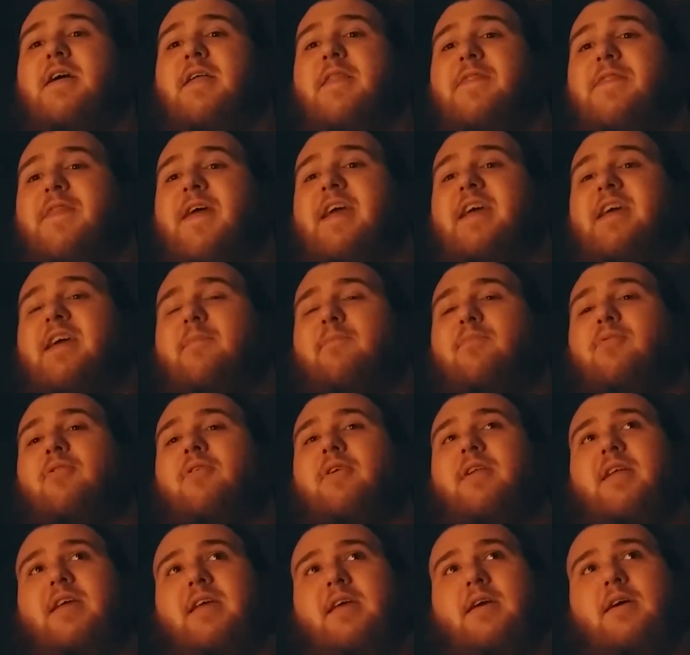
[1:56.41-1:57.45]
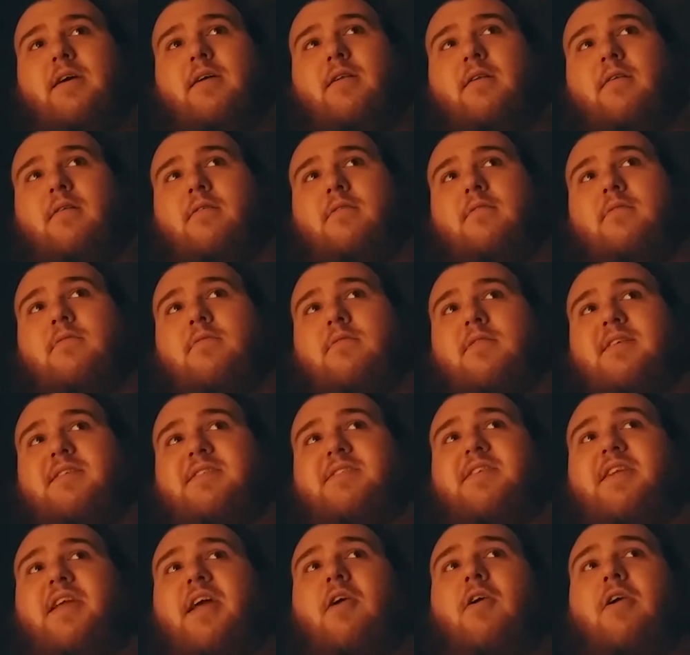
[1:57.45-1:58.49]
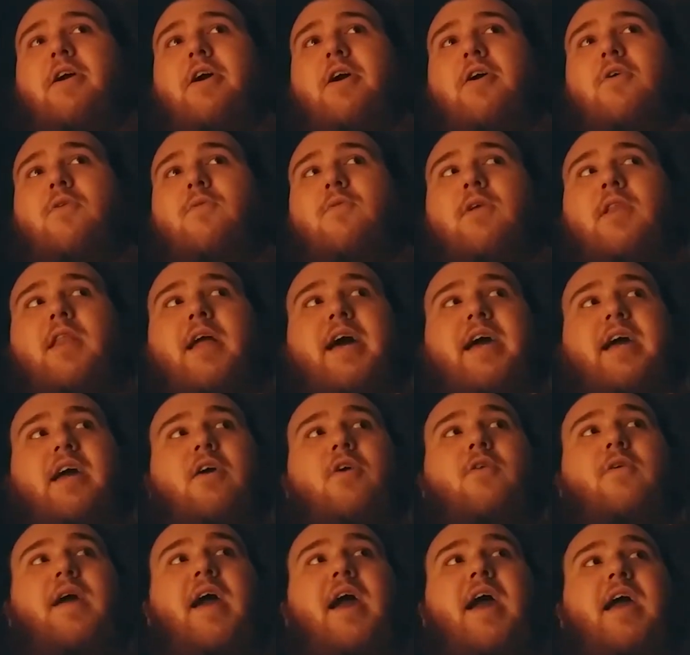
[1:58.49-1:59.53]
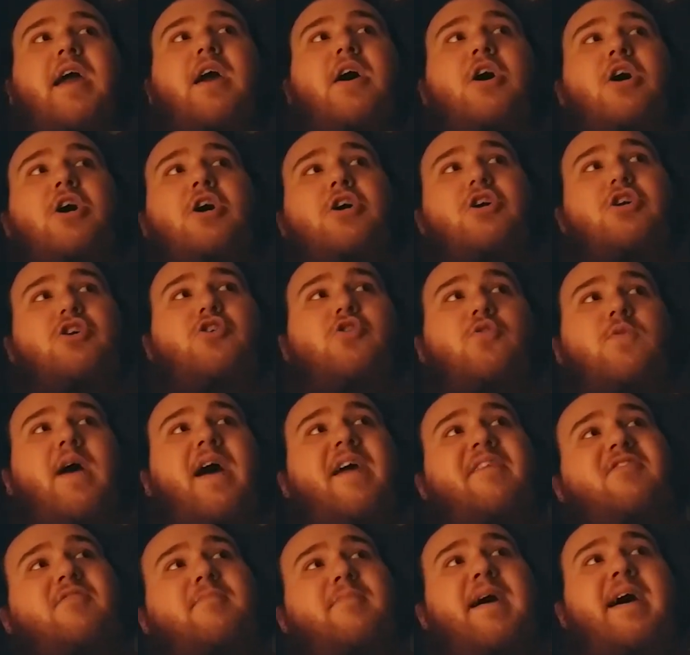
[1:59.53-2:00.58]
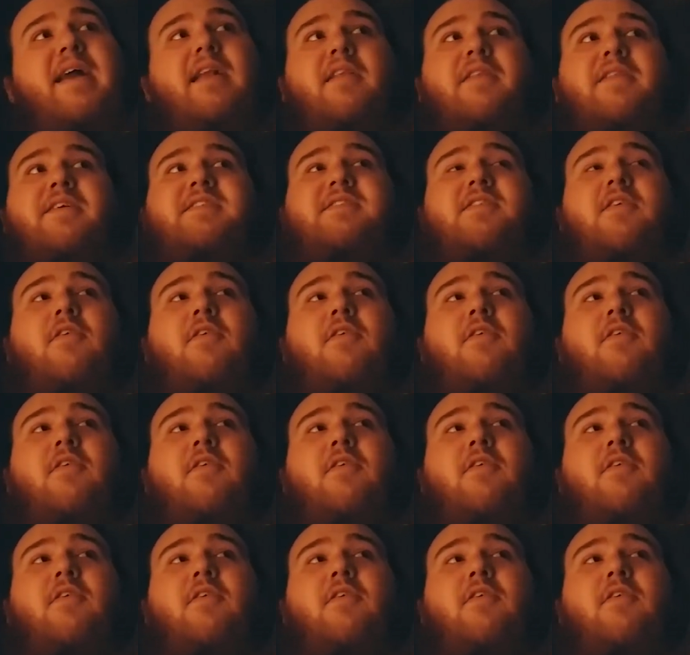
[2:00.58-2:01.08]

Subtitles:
they get put in a scenario where, like, okay, you have to battle this